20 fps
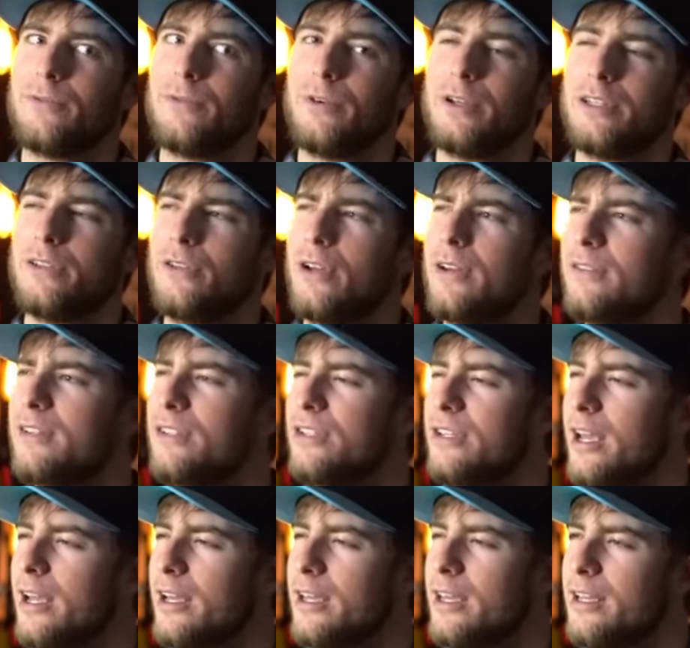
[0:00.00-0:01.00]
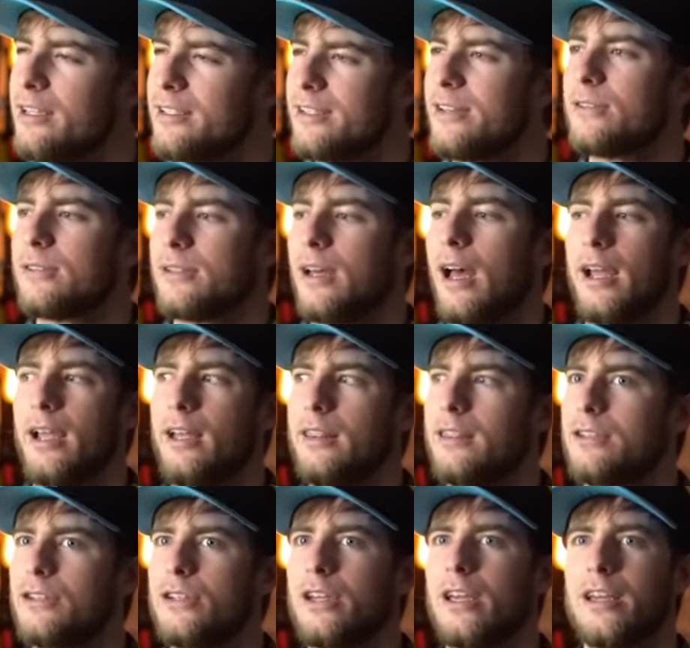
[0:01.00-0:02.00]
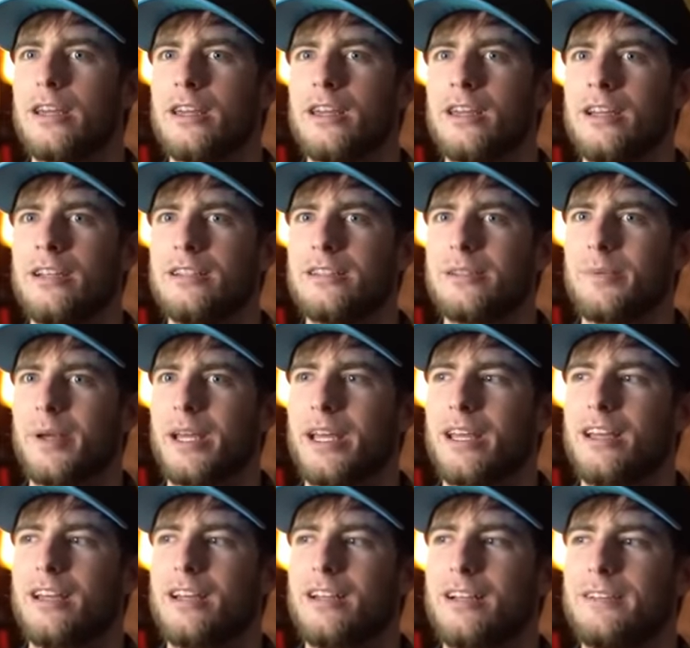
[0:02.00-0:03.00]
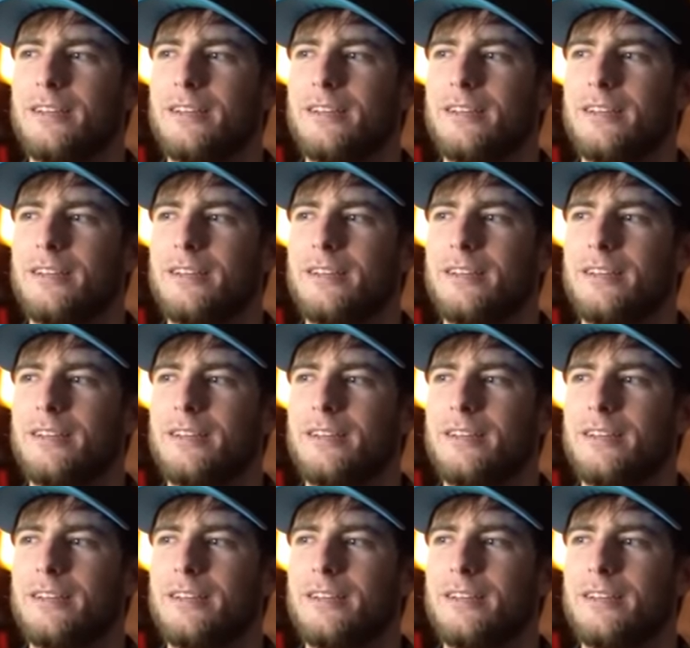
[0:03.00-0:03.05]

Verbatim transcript: if we, do you have the G8 keys? He goes, I got the G8 keys. I'm like,